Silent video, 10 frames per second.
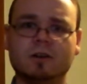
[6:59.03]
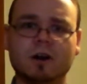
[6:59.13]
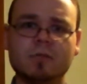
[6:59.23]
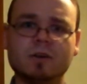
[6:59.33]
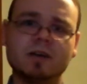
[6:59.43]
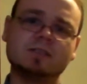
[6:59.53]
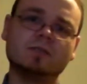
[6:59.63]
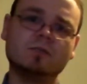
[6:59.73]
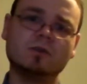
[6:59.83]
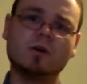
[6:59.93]
All right? Because
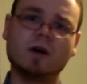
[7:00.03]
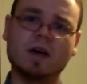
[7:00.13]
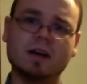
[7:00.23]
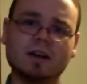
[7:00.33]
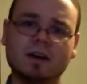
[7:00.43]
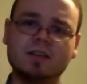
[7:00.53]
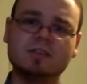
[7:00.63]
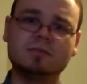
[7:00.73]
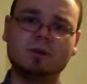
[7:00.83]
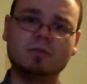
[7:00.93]
if you go ahead and cut
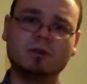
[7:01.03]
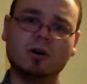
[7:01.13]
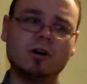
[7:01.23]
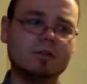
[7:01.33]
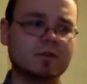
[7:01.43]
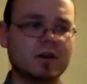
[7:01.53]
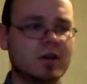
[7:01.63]
these people off,